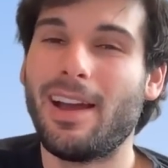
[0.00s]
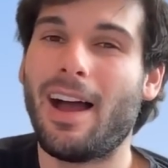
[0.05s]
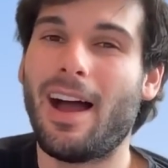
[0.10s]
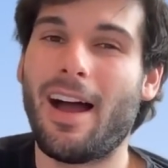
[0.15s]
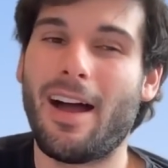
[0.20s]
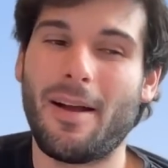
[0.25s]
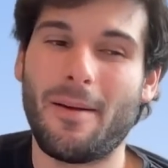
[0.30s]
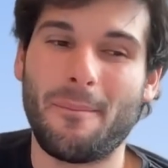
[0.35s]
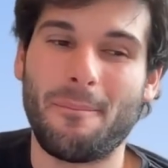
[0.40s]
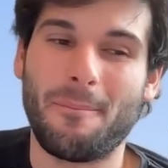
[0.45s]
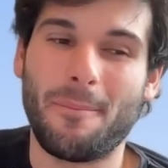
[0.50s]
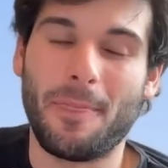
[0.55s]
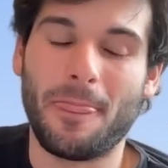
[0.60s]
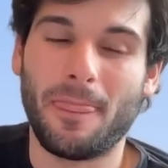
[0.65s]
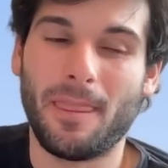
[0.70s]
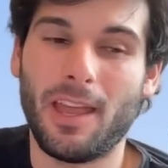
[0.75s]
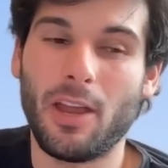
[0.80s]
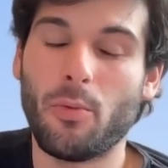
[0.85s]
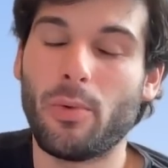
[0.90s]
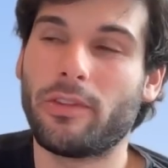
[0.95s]
Um,
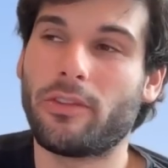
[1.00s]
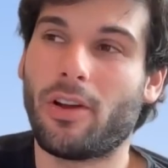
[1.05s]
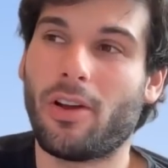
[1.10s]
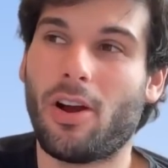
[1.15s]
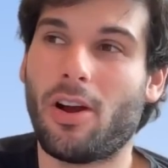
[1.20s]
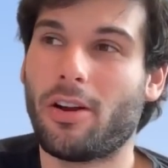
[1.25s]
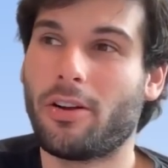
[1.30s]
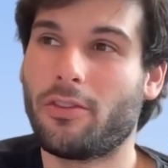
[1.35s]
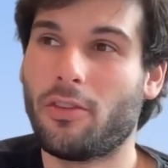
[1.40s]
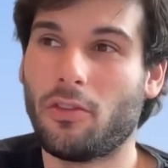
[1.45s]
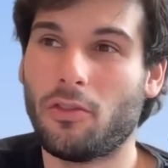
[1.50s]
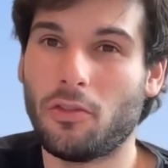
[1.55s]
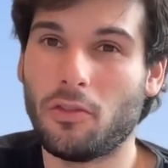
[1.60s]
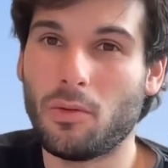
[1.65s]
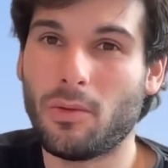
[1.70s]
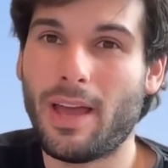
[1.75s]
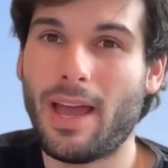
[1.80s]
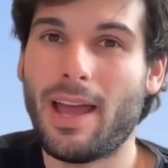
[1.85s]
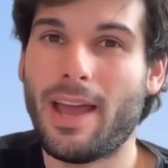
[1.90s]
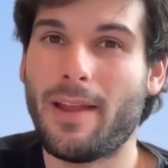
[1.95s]
it was hard to
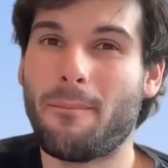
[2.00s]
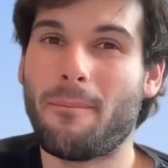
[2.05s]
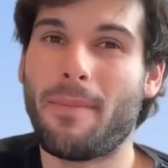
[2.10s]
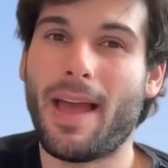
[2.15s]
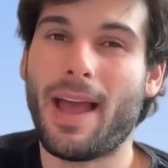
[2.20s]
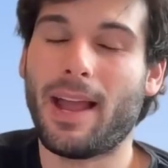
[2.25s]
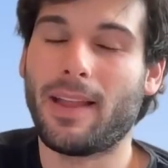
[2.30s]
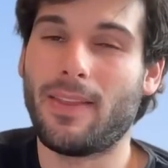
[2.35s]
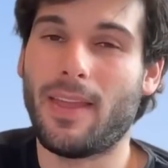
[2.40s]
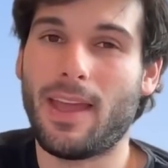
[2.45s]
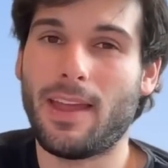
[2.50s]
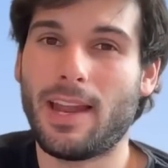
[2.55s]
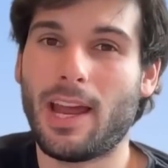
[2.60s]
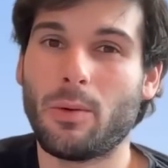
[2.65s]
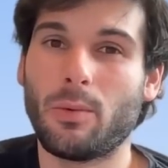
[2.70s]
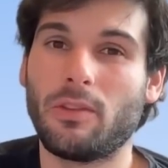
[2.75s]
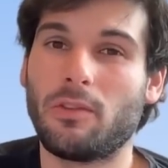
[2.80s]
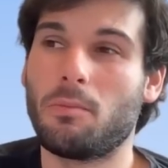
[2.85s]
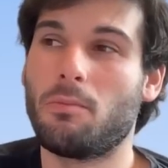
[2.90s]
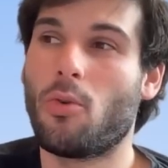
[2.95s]
do that. back then I
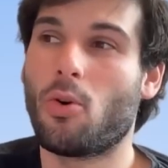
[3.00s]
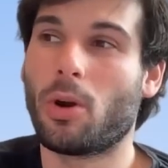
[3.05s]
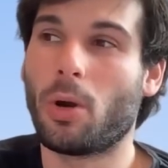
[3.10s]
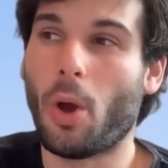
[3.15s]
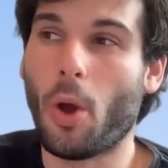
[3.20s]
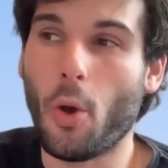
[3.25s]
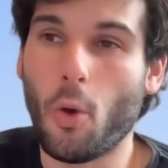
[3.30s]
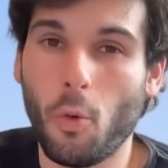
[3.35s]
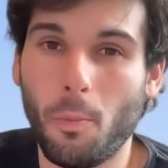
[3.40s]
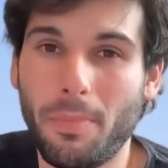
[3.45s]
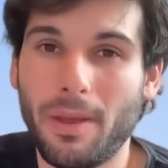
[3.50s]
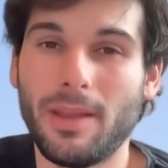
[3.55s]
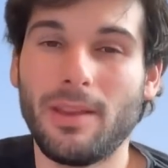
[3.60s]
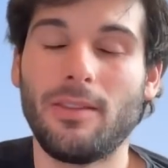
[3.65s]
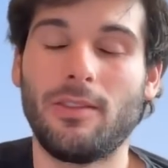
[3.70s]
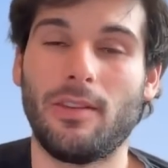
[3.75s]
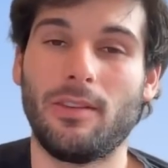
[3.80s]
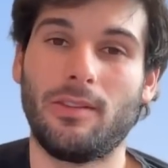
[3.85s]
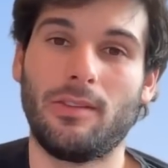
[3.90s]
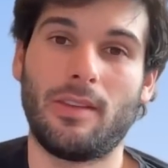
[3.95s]
was more open
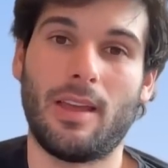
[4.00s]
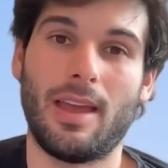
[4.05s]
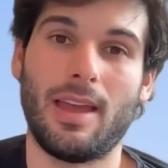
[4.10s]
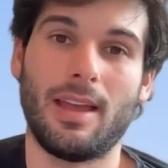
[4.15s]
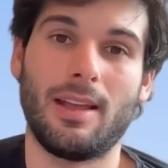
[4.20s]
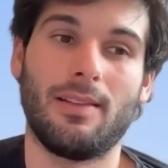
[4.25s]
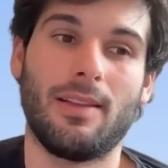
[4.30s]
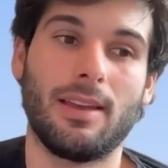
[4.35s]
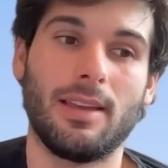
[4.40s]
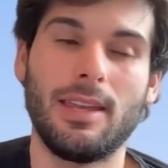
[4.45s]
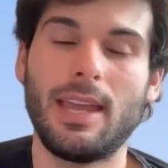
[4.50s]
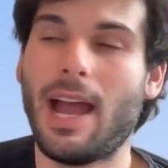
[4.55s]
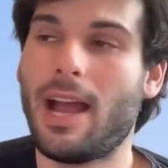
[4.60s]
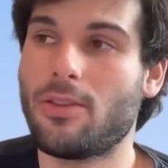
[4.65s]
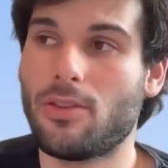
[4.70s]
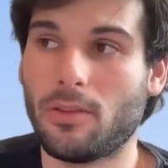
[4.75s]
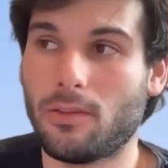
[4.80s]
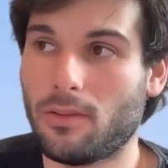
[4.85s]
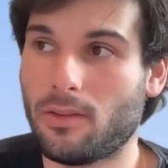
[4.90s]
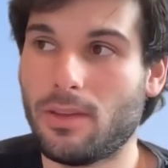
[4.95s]
to saying like, yeah,
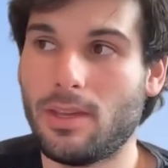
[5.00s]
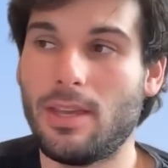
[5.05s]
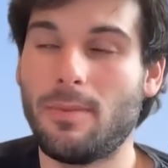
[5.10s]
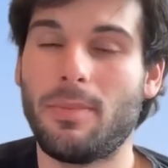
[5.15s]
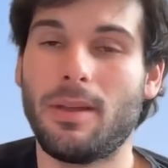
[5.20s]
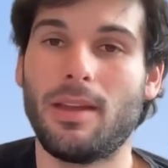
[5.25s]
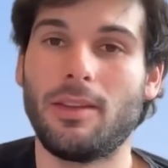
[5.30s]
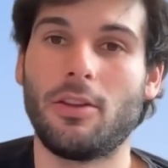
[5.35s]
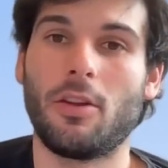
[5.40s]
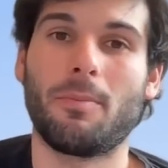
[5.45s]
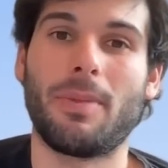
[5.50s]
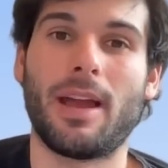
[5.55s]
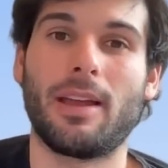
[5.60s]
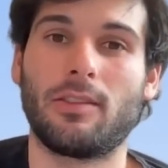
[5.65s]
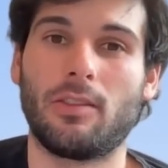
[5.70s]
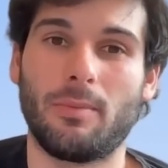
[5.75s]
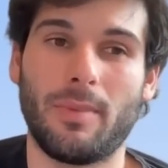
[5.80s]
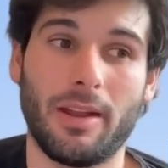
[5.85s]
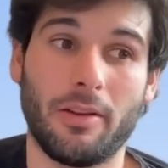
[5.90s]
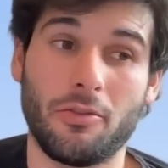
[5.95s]
just keep it in your
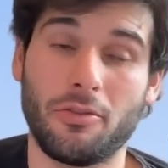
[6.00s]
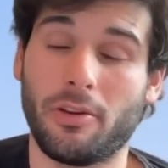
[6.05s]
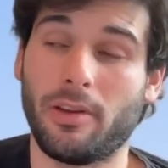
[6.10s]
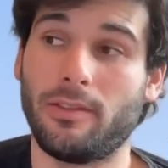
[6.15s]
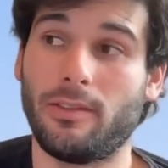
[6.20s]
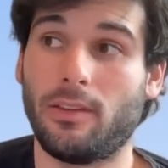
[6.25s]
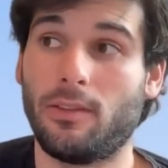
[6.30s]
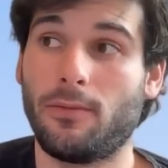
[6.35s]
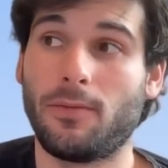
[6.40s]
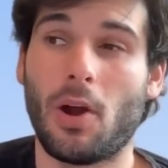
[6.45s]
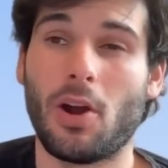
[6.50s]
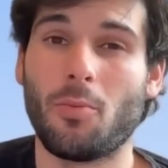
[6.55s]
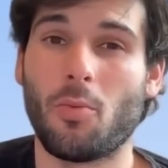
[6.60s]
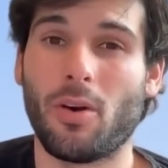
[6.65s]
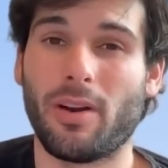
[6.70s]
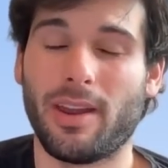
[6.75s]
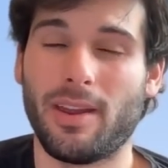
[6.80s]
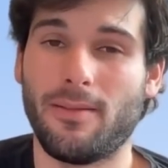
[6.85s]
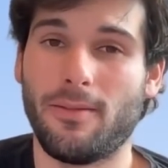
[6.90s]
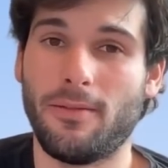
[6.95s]
password manager because it's far
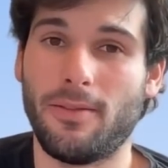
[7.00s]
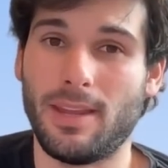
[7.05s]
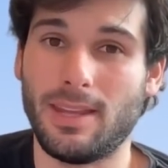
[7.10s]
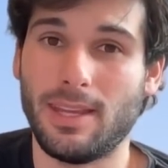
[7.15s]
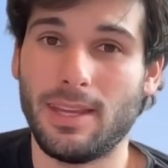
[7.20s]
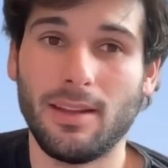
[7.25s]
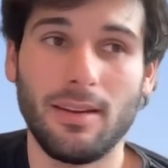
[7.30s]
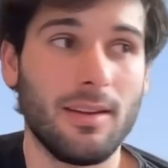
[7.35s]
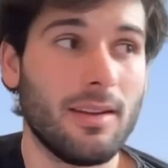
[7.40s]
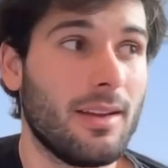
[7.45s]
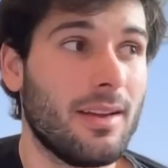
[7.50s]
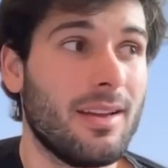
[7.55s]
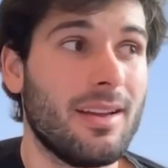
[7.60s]
more convenient.